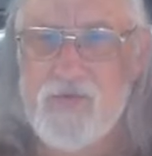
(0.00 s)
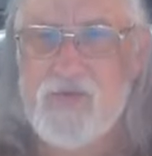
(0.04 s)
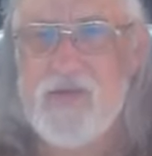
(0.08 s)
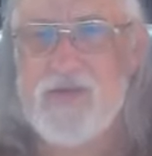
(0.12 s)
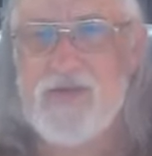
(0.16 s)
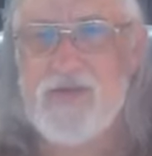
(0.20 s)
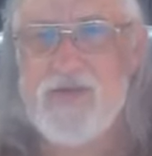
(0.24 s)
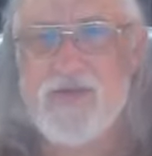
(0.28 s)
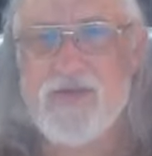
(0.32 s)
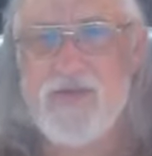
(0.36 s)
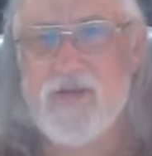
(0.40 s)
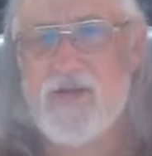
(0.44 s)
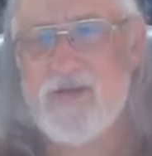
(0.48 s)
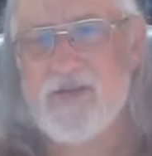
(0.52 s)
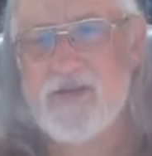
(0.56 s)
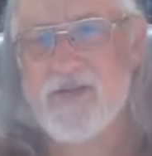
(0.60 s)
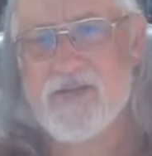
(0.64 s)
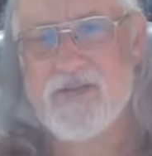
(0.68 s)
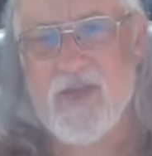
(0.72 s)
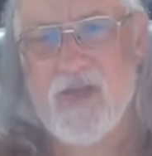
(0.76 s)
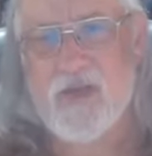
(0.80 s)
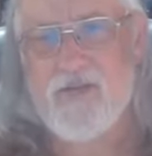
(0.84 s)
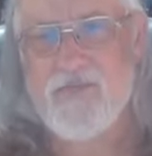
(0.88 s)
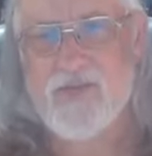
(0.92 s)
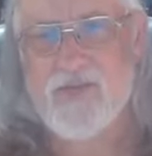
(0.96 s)
really
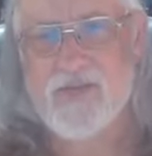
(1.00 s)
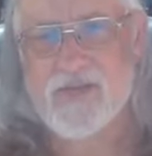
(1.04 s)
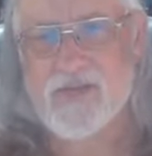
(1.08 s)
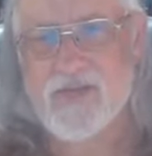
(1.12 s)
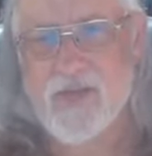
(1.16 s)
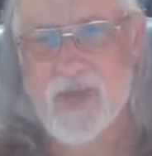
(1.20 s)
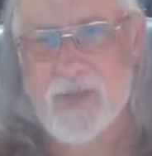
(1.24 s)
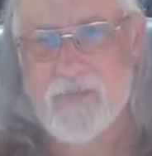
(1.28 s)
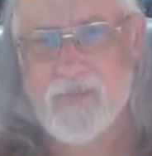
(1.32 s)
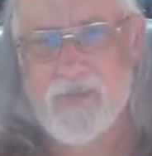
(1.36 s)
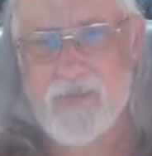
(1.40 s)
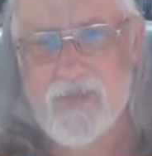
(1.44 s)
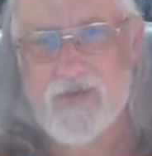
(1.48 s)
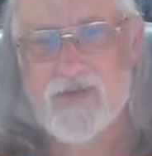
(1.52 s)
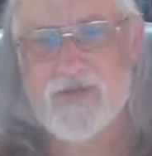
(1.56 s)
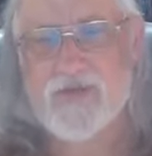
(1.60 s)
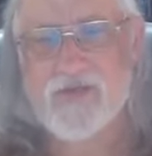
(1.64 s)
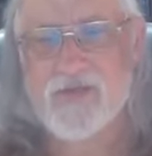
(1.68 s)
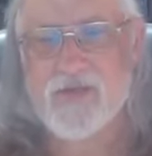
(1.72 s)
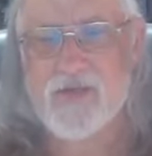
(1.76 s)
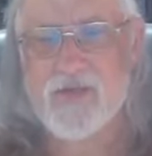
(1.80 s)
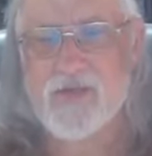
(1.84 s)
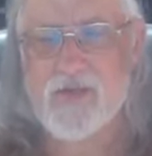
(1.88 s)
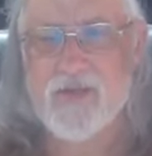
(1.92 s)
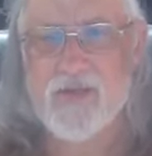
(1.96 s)
does love us that
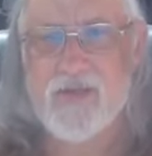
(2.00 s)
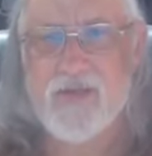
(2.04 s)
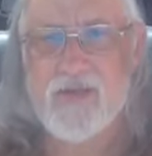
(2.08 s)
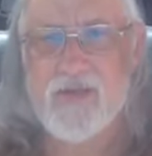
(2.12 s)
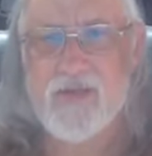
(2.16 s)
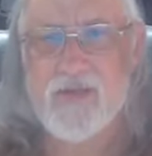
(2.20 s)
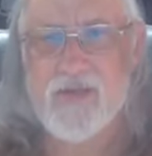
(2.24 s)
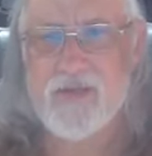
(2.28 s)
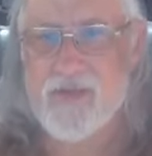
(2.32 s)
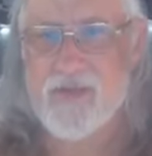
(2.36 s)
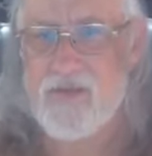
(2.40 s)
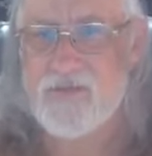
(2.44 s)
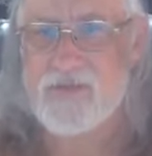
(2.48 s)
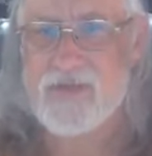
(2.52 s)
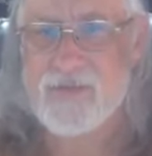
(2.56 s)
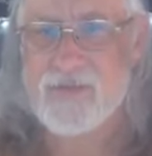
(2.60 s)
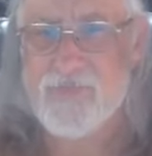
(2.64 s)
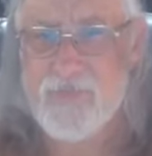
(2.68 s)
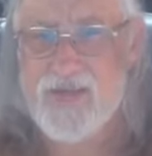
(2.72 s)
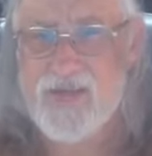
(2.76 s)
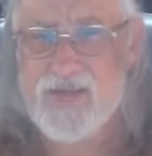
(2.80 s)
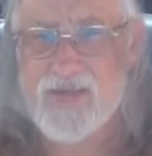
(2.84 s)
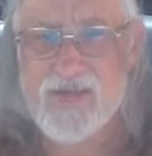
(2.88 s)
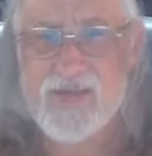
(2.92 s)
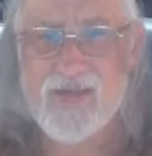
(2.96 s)
much and loves
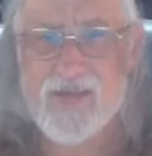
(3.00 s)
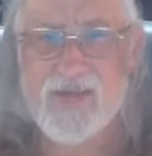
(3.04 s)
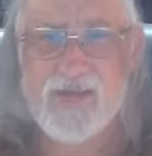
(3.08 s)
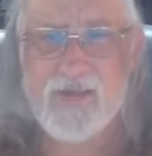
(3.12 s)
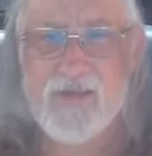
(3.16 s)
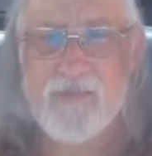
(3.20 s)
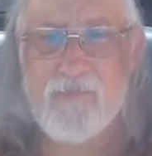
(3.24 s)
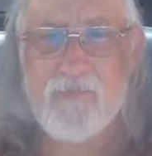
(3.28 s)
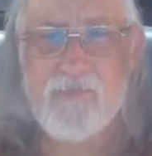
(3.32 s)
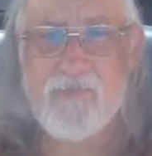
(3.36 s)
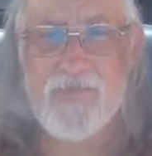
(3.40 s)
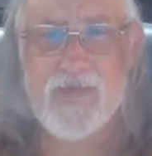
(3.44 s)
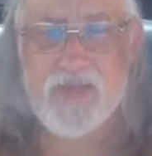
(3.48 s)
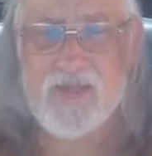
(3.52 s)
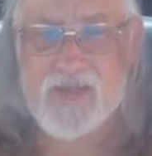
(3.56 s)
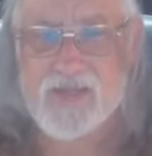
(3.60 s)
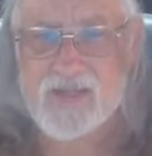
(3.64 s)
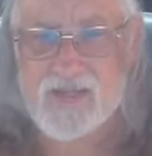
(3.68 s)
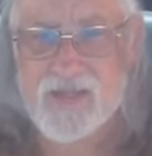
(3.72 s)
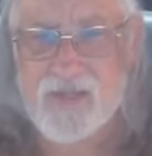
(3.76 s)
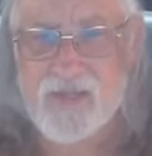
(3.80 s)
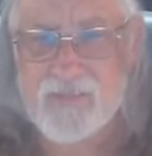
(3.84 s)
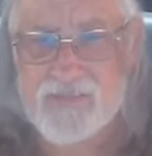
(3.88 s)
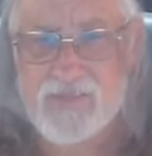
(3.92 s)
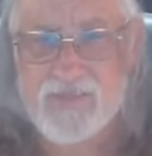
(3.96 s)
me and
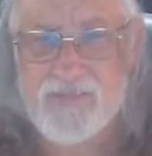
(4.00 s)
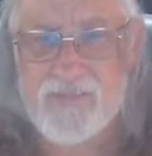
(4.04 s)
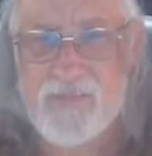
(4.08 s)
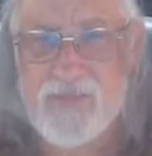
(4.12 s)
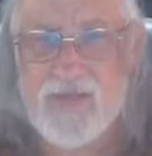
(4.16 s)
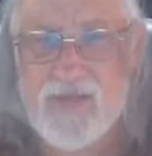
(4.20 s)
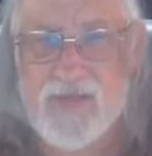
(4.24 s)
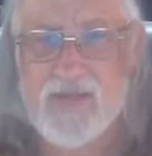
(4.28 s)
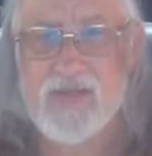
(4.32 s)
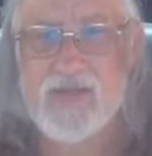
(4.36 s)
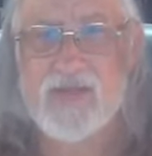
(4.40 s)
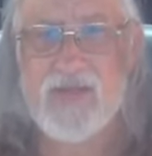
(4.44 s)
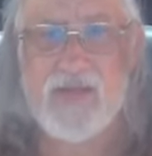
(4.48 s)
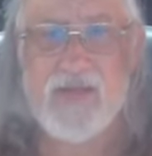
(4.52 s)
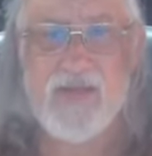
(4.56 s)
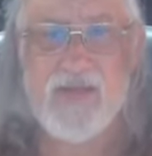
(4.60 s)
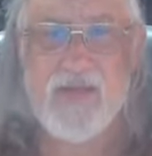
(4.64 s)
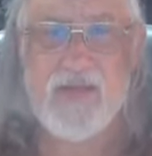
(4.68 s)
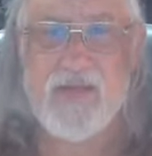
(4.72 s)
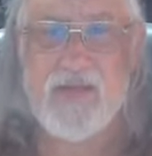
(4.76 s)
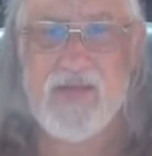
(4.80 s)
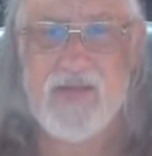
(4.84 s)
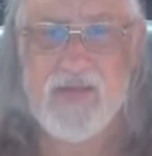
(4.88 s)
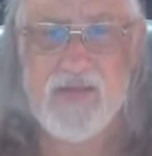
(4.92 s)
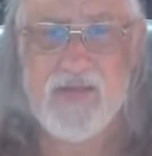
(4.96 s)
accepts me.
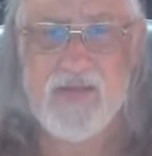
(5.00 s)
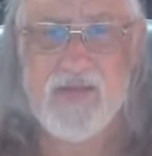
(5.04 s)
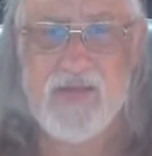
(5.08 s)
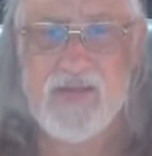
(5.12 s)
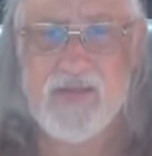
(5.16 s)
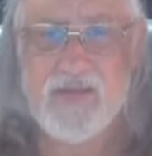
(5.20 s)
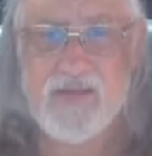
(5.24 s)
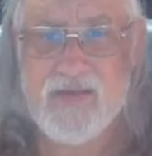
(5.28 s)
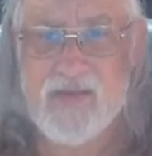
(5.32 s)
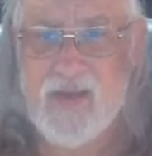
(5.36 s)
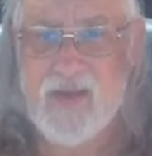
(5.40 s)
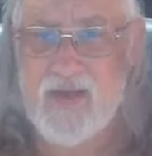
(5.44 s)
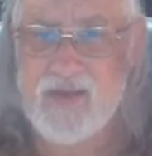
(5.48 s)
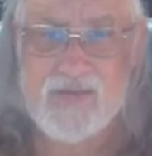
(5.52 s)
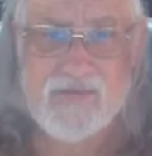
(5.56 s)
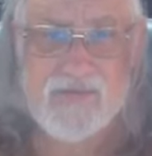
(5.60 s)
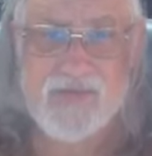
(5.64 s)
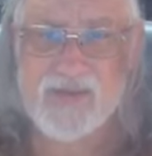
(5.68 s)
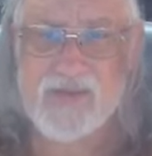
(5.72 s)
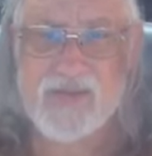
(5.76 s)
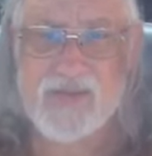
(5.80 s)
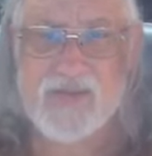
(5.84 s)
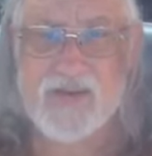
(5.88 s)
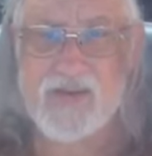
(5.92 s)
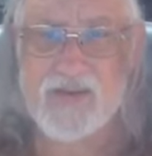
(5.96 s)
Not
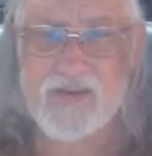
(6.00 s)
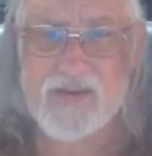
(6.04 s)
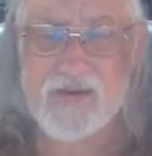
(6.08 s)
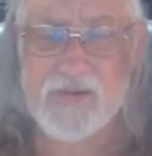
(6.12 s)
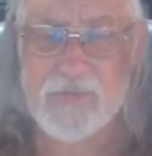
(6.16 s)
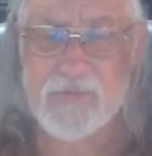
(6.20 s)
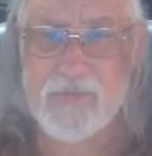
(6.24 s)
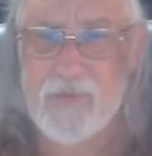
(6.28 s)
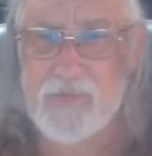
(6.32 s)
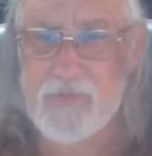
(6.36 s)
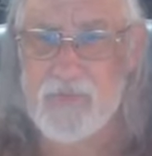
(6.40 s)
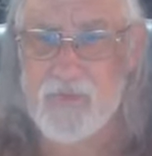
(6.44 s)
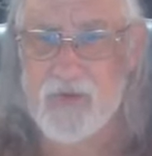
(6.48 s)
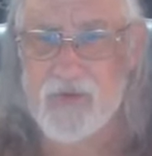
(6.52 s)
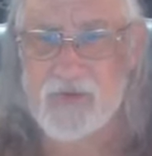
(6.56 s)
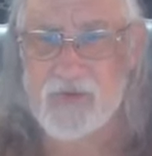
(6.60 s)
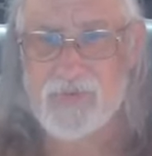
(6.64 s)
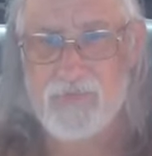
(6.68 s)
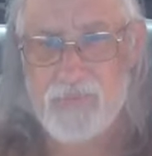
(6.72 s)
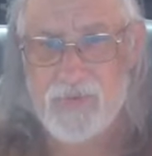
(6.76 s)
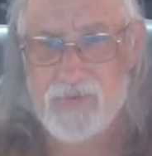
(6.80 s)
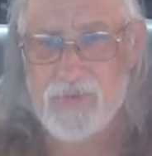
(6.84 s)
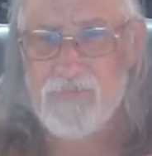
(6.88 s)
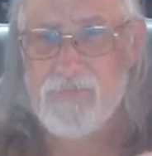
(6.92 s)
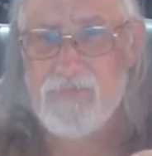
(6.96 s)
everything I come up
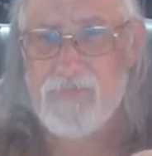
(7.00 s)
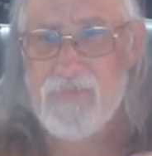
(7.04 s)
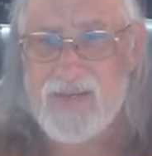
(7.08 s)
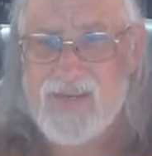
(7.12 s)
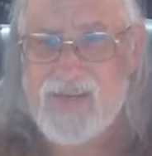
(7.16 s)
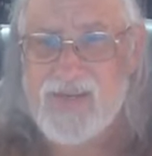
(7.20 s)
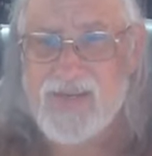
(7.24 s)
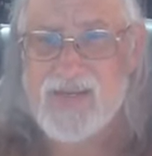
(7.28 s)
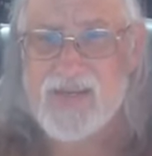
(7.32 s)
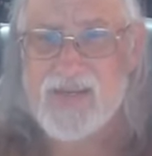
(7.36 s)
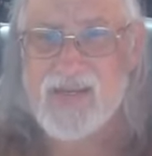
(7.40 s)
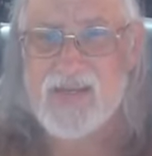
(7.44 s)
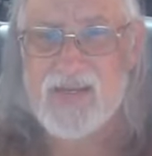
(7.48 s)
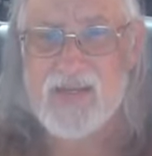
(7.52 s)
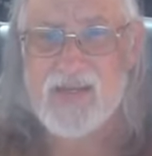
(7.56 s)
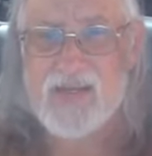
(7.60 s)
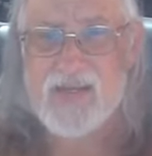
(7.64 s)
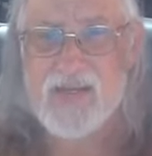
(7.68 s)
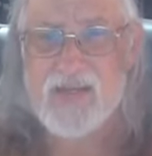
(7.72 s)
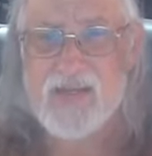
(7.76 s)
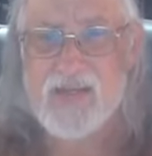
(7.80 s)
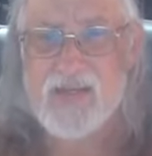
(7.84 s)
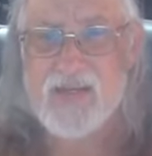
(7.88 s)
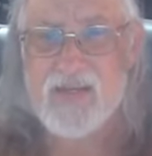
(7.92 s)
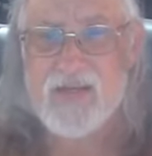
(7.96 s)
with, but me.
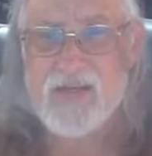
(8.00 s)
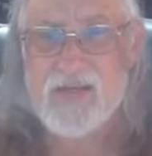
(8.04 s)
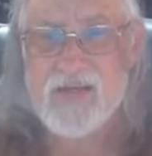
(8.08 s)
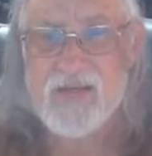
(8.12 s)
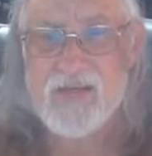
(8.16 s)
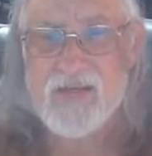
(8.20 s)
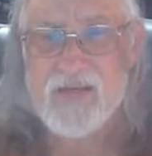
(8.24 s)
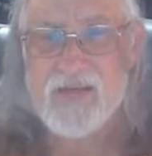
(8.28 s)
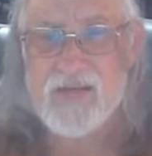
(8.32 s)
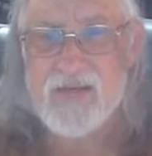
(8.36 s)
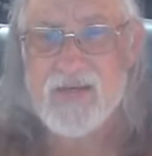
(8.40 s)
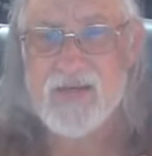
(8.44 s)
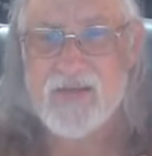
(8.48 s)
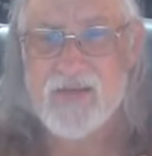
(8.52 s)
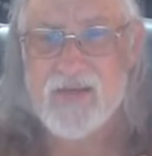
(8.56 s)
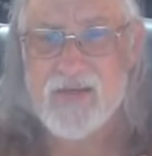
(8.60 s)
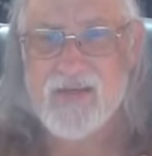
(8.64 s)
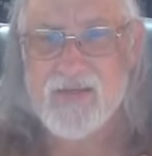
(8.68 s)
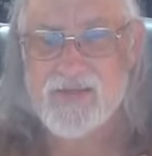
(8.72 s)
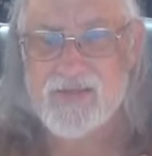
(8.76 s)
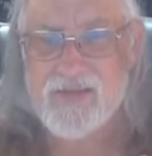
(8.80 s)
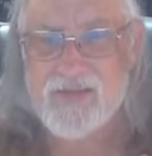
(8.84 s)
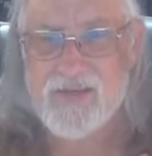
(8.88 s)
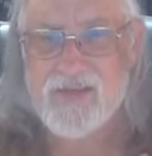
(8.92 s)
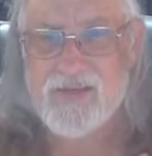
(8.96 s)

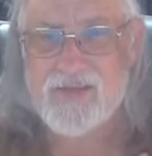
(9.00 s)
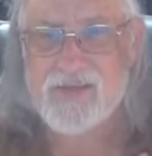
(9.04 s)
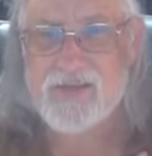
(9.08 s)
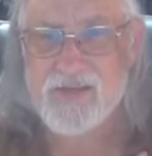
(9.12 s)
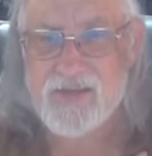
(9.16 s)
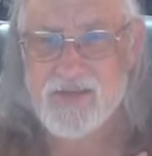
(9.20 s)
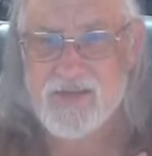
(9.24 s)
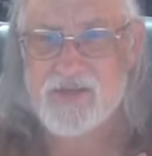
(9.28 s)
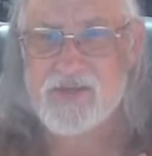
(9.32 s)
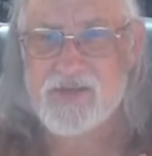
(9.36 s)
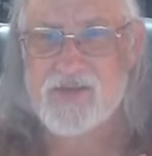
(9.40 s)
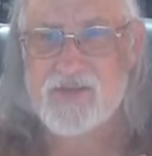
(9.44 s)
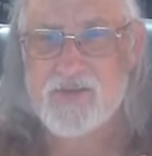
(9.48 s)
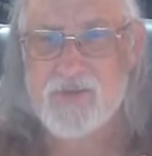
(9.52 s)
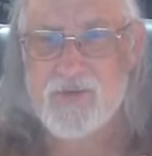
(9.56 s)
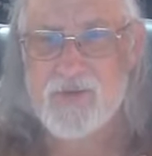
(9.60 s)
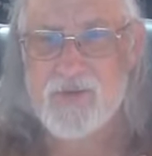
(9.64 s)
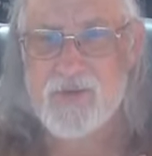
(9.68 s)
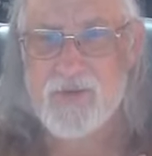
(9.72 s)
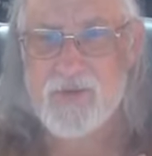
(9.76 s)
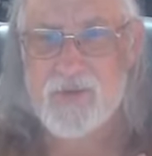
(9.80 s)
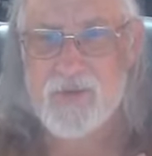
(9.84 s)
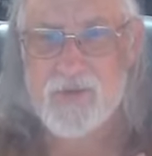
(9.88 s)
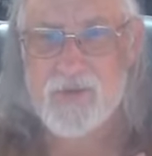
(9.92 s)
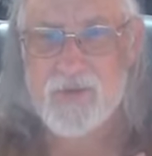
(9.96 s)
The essential
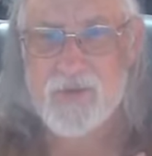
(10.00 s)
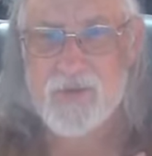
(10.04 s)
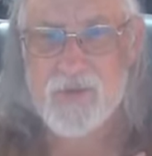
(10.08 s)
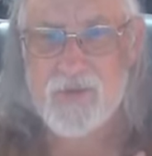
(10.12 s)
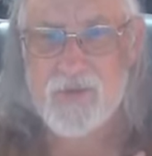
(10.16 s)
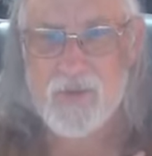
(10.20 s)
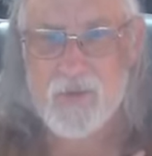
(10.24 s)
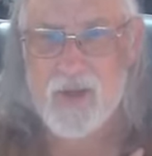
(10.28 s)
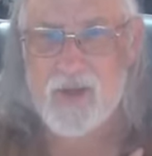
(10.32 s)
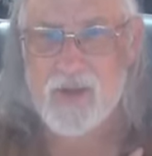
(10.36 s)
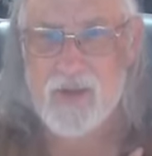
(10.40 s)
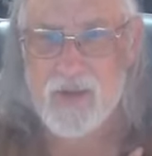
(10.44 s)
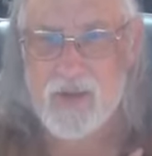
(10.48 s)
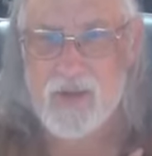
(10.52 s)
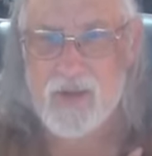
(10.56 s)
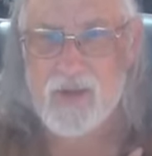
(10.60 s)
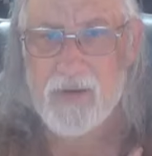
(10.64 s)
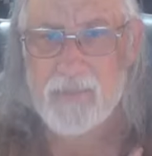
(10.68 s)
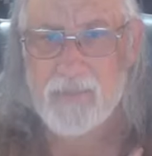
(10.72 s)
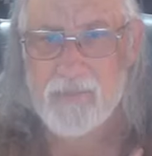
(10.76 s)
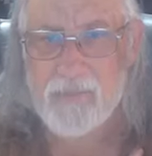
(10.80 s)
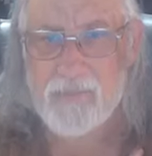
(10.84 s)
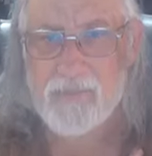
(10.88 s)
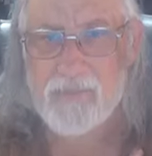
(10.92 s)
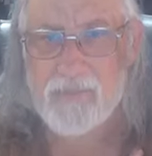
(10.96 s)
who I
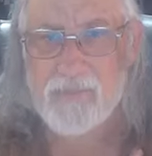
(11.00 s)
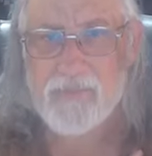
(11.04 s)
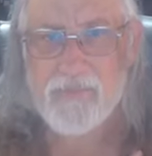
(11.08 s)
am.